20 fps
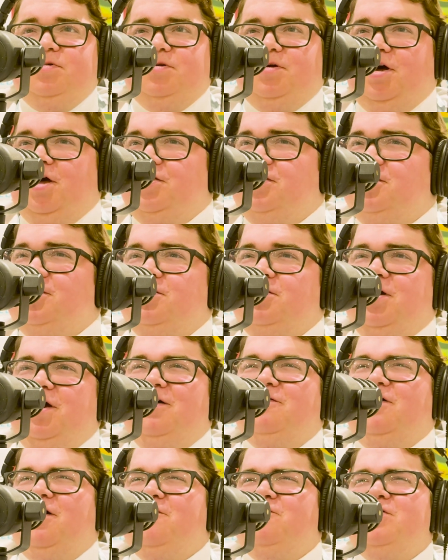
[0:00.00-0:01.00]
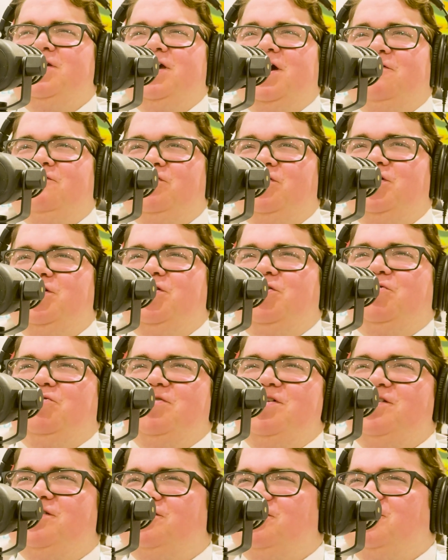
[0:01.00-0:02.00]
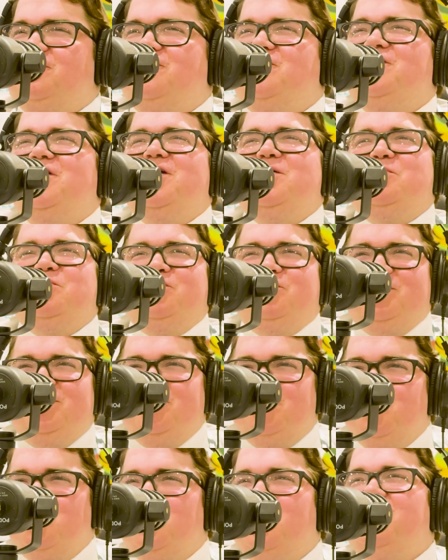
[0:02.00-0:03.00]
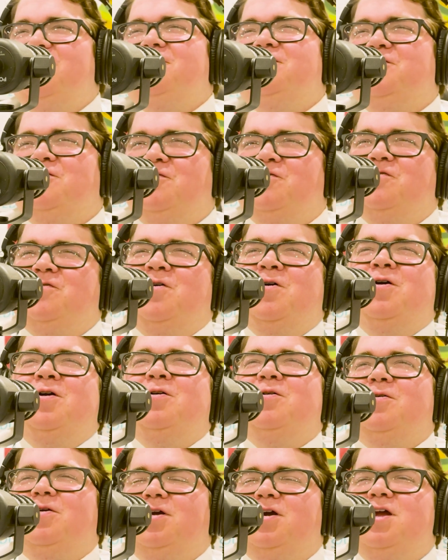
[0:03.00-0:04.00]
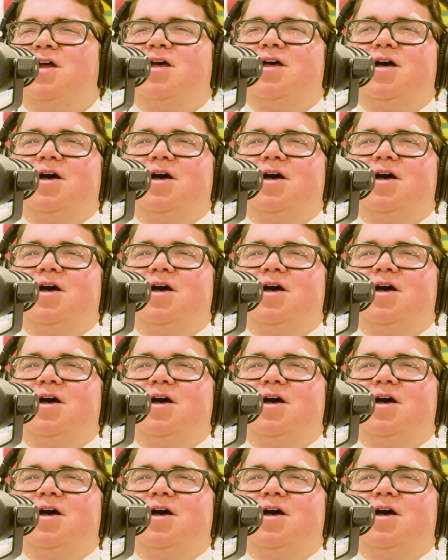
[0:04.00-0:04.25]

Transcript: I think have we covered your research like pretty well so far, or